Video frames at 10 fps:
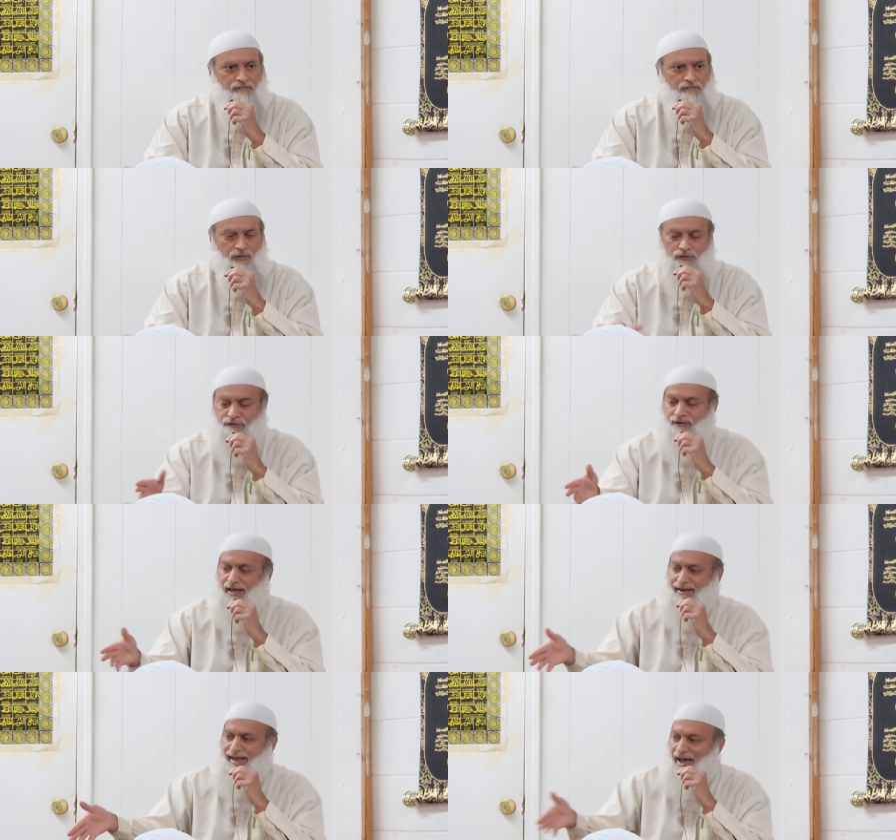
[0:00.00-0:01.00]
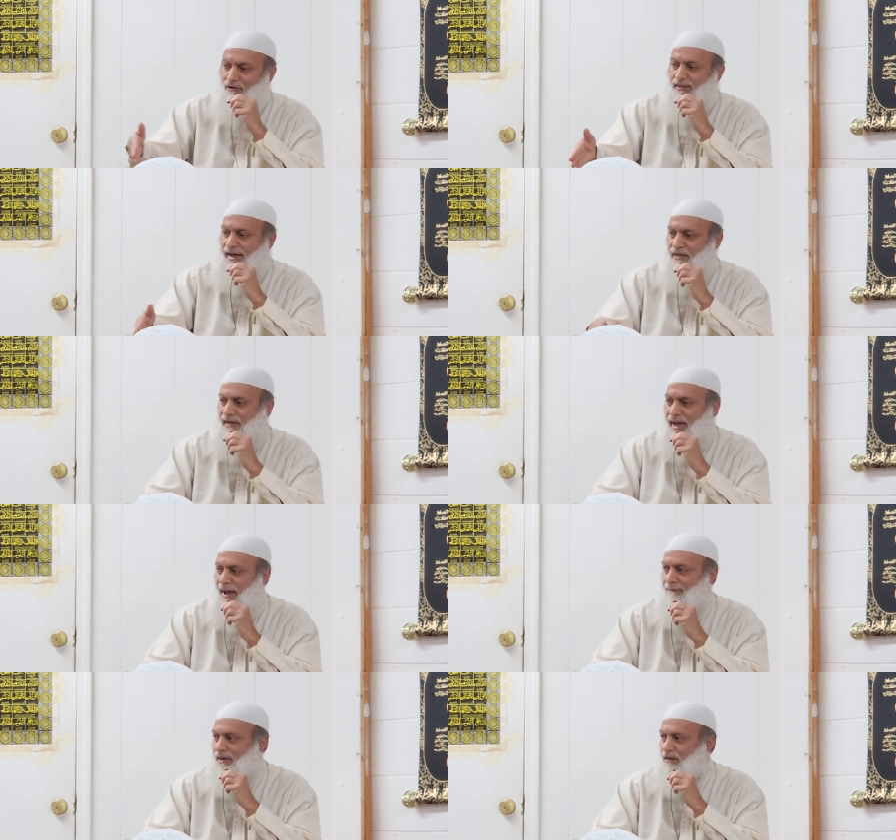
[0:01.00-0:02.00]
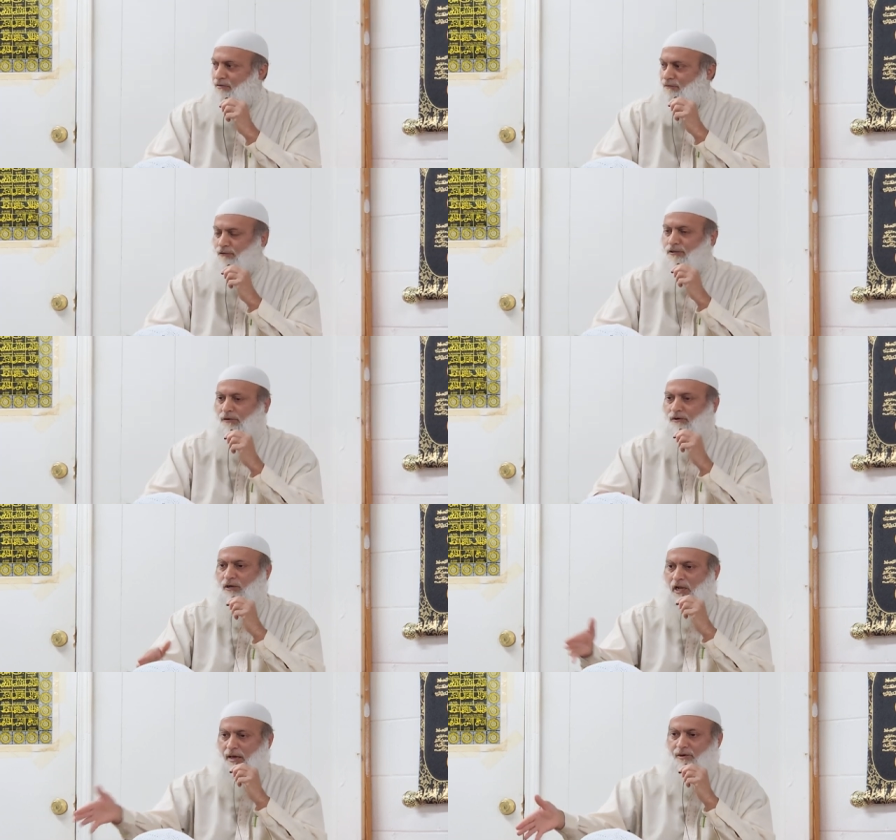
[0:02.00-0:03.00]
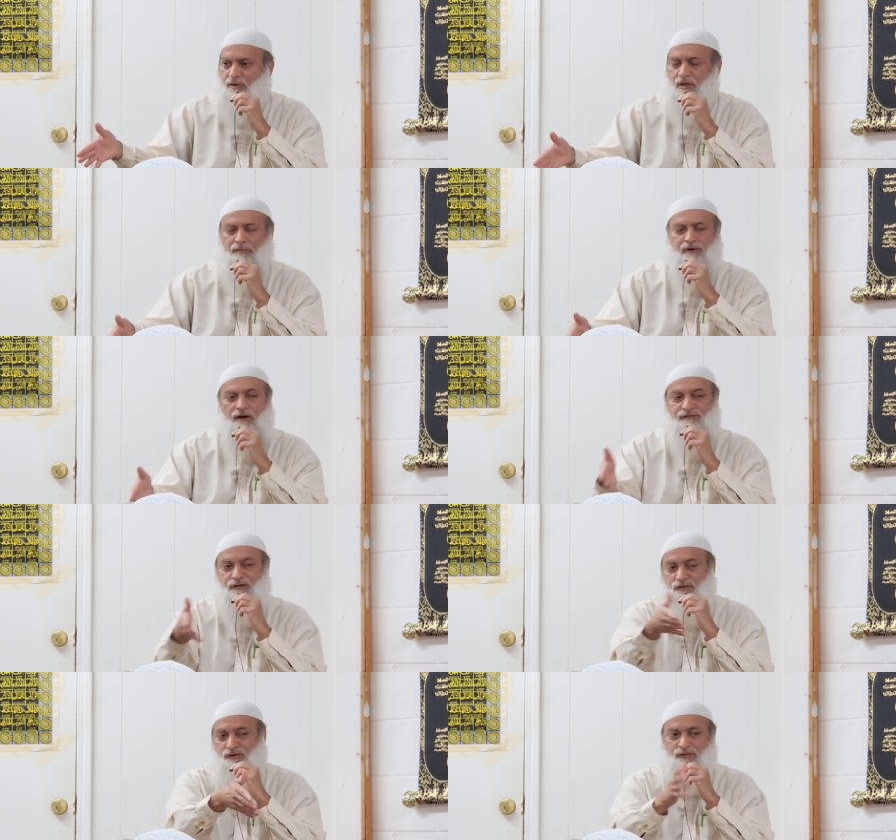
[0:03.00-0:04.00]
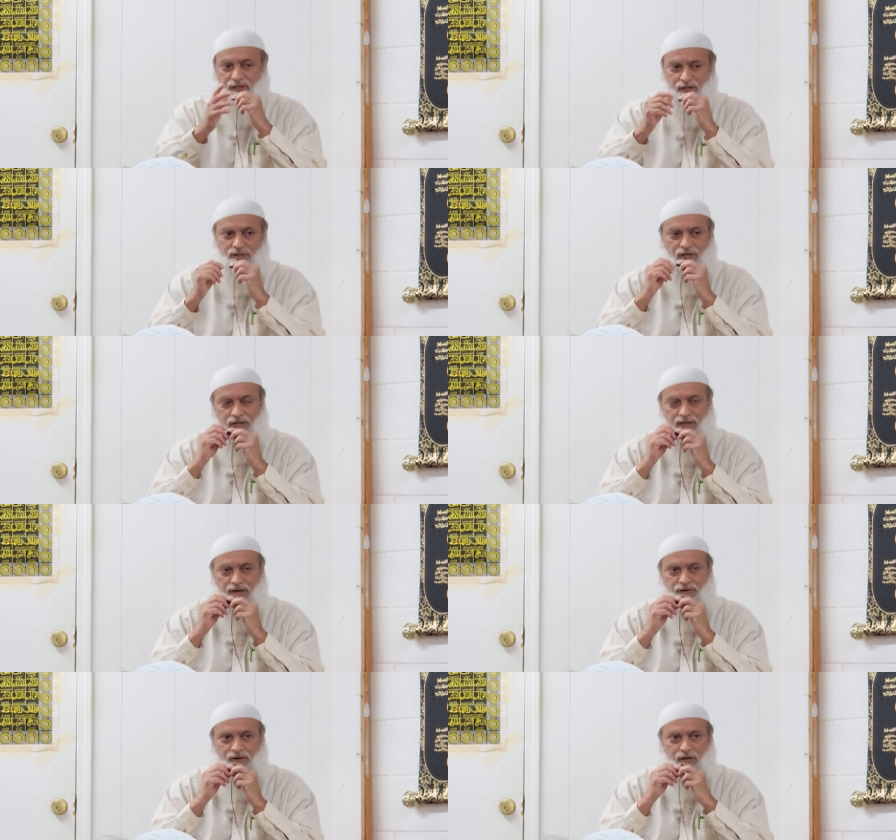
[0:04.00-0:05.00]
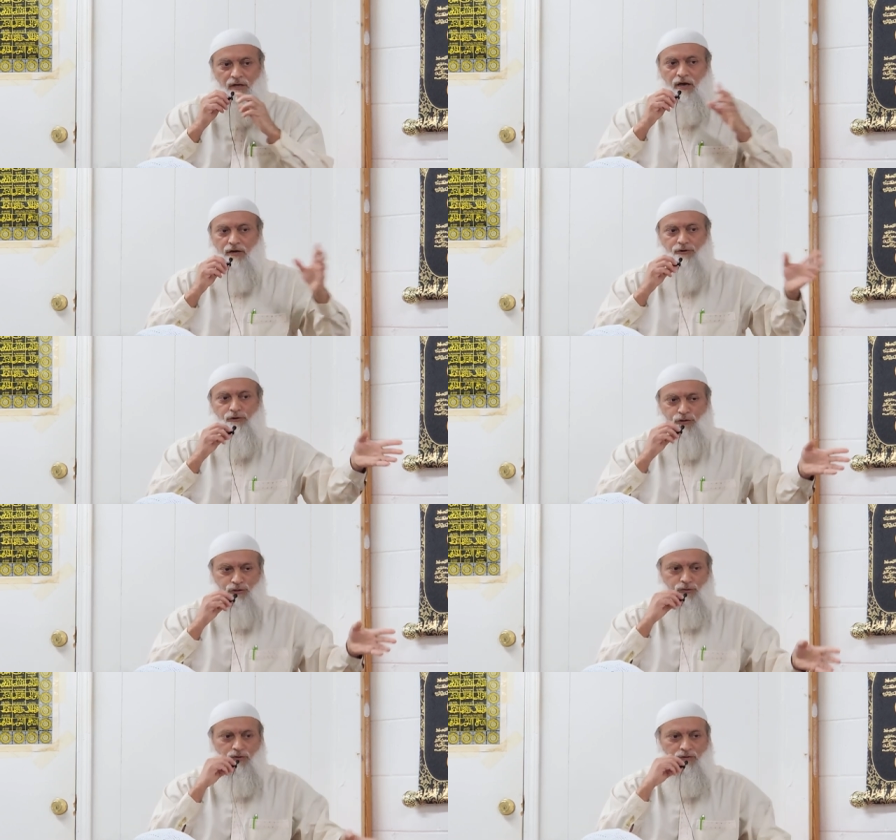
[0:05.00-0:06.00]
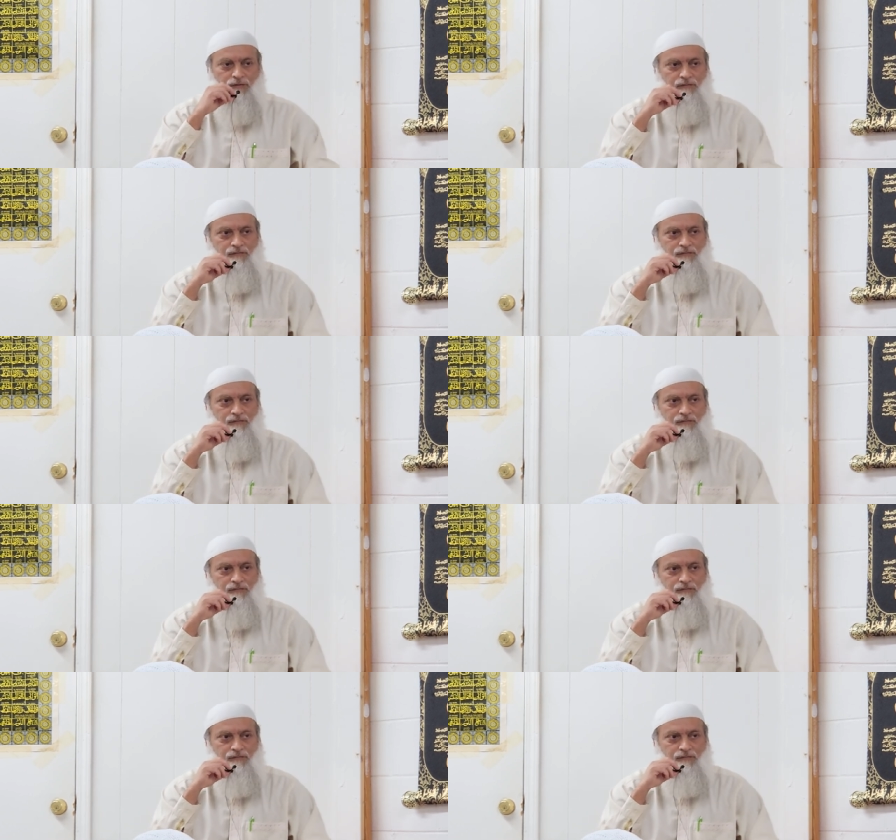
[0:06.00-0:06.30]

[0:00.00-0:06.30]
Because if he allowed that to happen, for someone claiming to be a prophet to do things that are unusual,